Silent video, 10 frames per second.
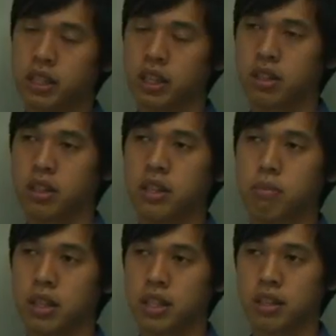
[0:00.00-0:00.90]
of touched on this,
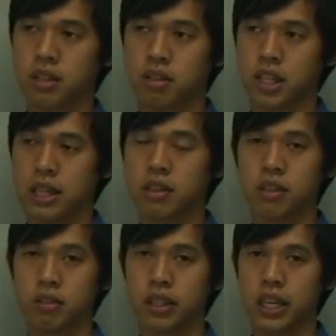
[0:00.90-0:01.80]
but this is a good time to
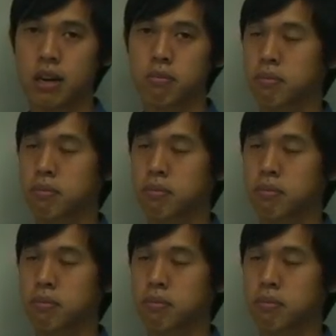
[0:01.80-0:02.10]
recap.